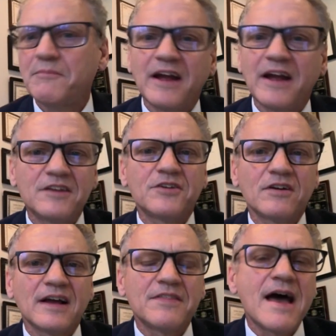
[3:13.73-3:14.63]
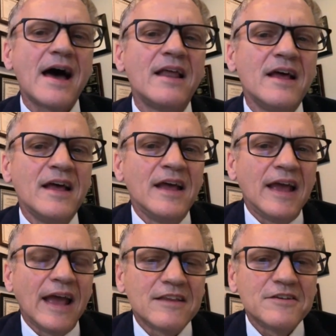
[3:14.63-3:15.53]
my head turned like that.
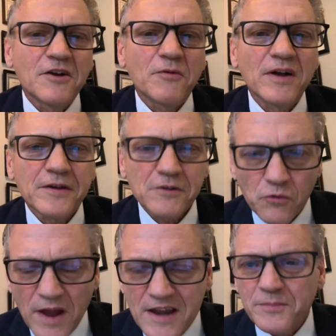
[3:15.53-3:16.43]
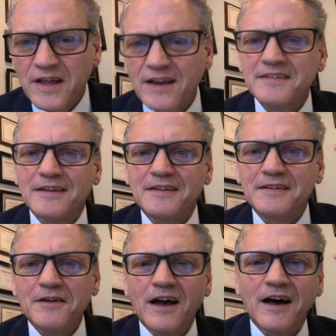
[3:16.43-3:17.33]
And you know what? The
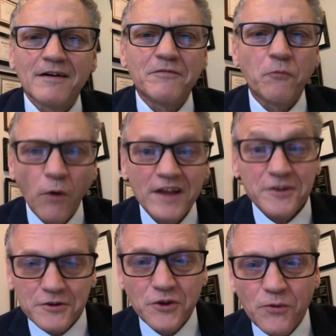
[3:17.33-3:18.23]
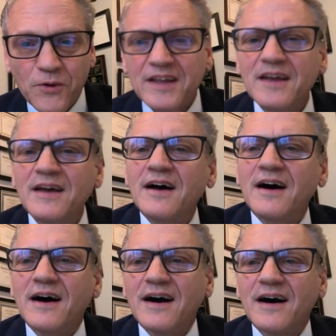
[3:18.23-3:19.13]
credibility of what you're doing
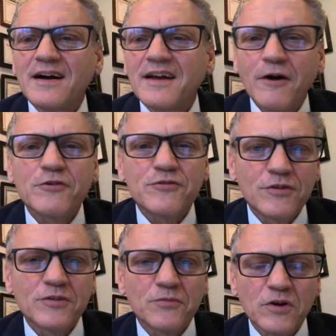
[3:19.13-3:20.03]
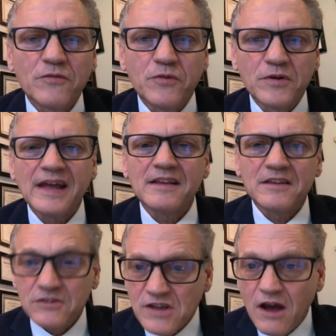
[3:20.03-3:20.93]
goes through the roof when
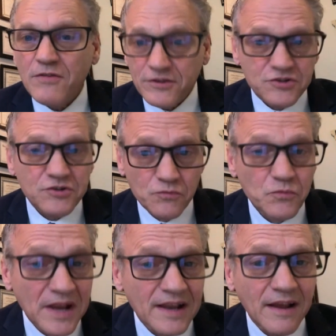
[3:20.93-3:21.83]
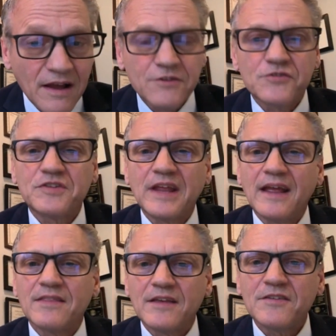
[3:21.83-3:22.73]
they know that you really
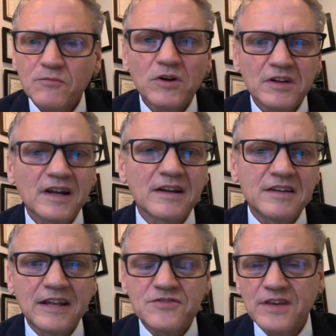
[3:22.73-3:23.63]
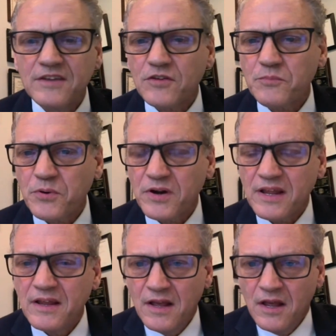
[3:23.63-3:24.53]
understand these. And we're going to teach these as
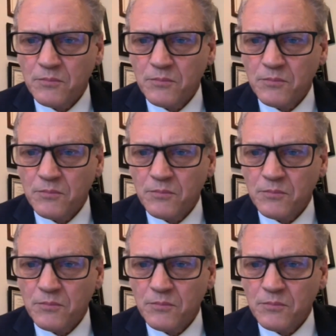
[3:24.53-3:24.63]
pretty